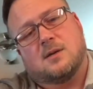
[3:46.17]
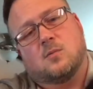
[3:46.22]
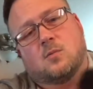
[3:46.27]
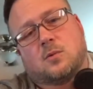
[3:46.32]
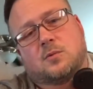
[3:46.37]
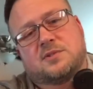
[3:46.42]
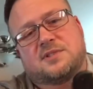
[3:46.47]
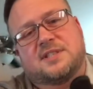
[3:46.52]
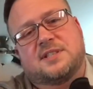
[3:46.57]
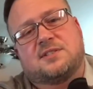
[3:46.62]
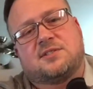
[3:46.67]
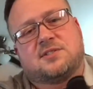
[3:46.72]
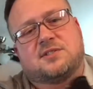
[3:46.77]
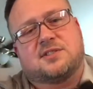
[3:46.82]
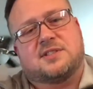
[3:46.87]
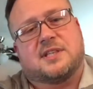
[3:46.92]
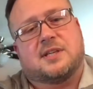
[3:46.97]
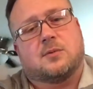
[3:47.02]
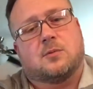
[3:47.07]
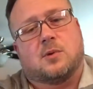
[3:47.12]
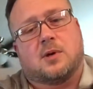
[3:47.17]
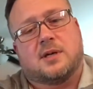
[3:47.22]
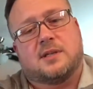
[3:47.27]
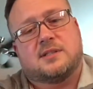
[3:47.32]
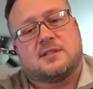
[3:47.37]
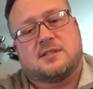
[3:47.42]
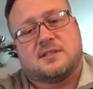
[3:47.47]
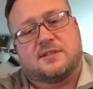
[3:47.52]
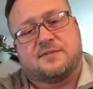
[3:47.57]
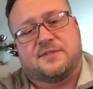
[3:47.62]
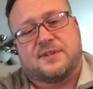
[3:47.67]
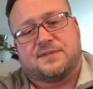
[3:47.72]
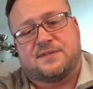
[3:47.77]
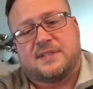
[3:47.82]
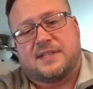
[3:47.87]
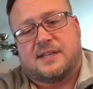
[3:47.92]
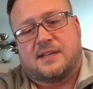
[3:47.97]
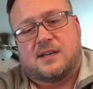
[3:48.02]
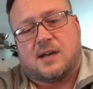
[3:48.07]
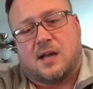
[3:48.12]
What was interesting was the
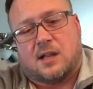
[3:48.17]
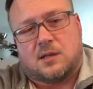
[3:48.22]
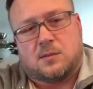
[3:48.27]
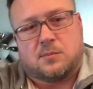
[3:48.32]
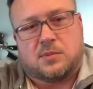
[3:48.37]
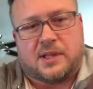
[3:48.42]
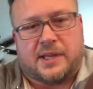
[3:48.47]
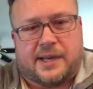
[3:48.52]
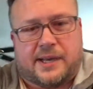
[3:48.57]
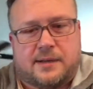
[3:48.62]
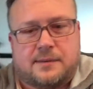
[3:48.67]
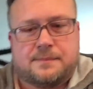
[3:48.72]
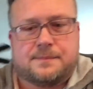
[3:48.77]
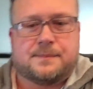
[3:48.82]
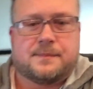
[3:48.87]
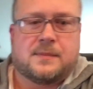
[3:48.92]
$15 blade.